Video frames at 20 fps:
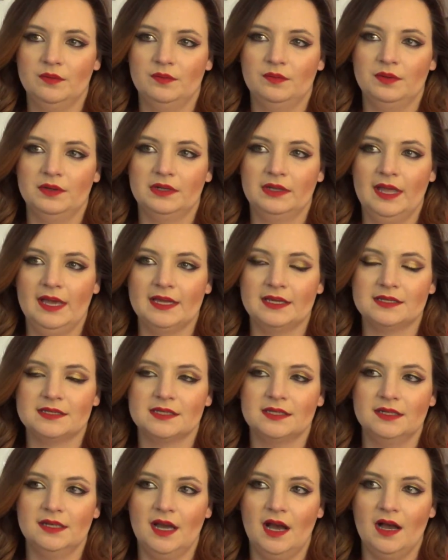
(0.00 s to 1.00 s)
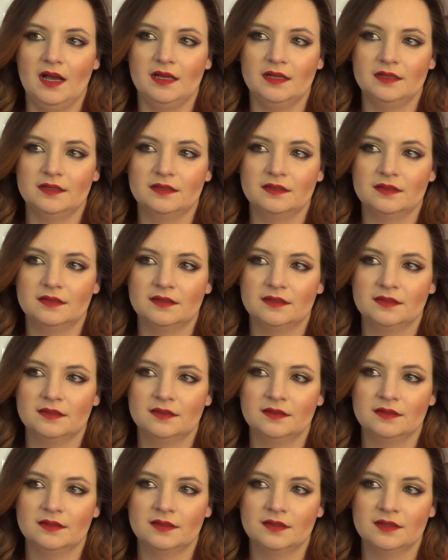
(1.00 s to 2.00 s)
would like to not
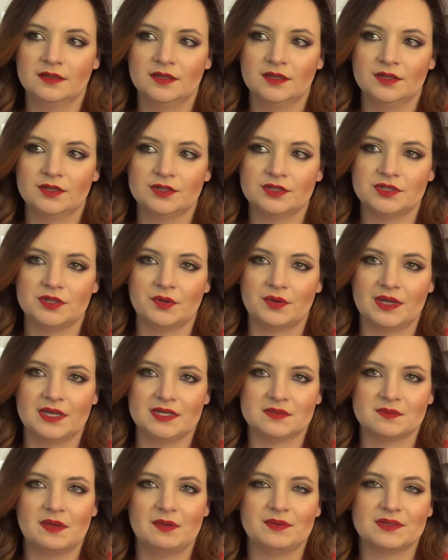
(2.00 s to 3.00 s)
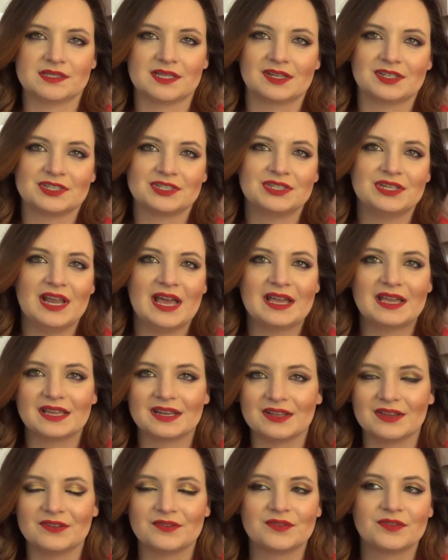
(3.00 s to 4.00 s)
showcase maybe such
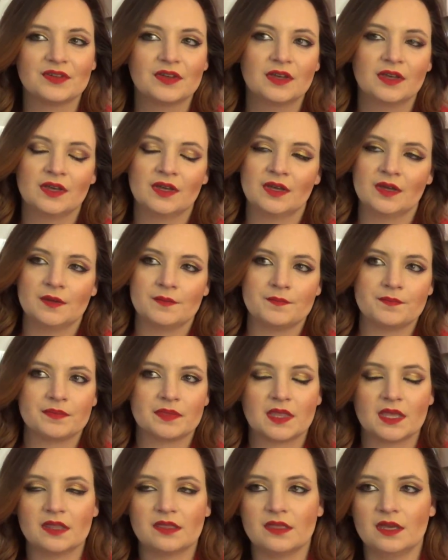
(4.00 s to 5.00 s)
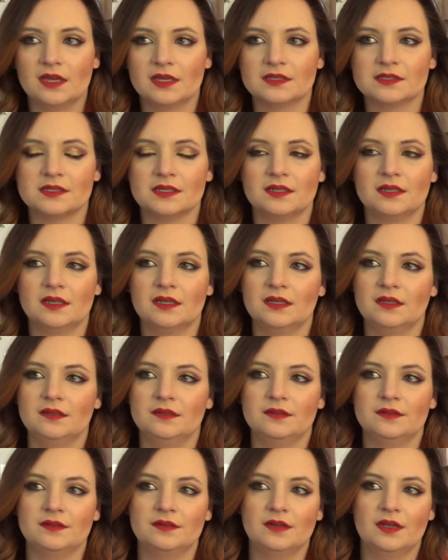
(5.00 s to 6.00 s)
negative things
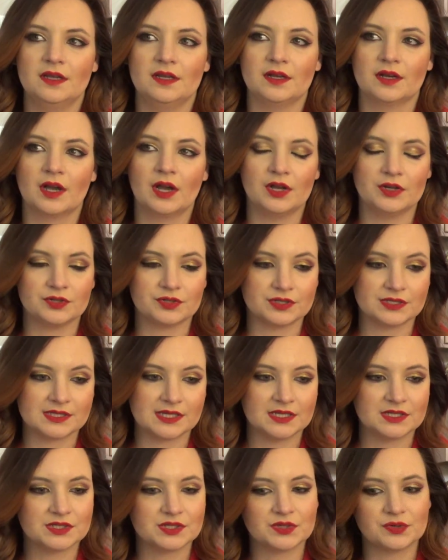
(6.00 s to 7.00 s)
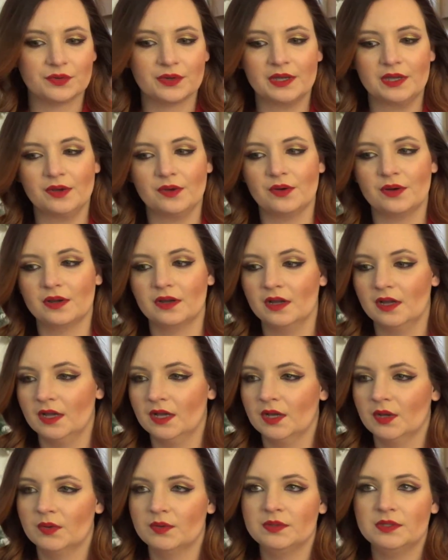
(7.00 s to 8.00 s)
in a country's history, or,
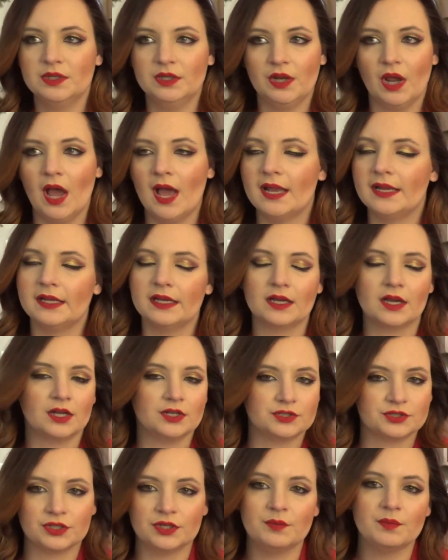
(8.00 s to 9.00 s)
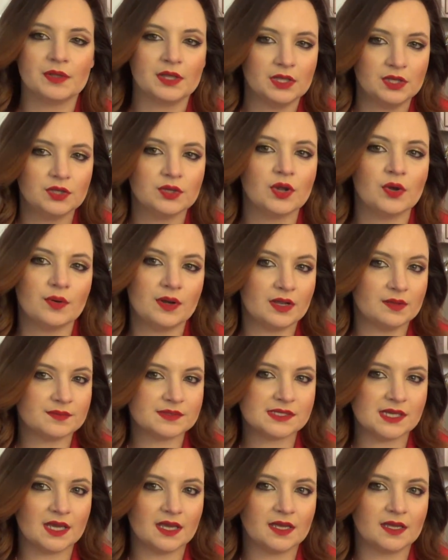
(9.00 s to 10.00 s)
you know, any country, but you know what I'm
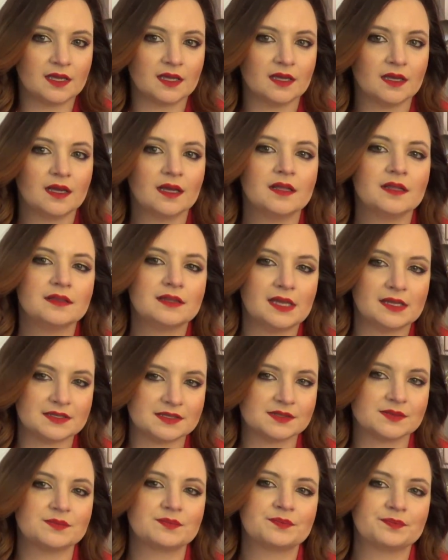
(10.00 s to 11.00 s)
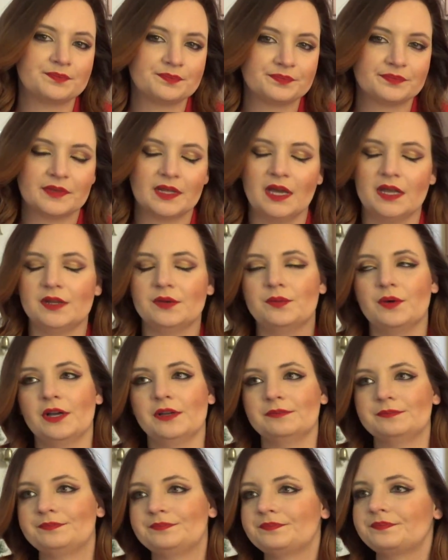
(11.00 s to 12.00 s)
saying? That's,
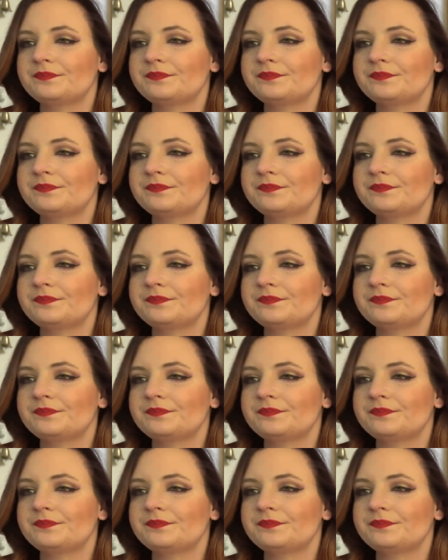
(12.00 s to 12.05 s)
anyway.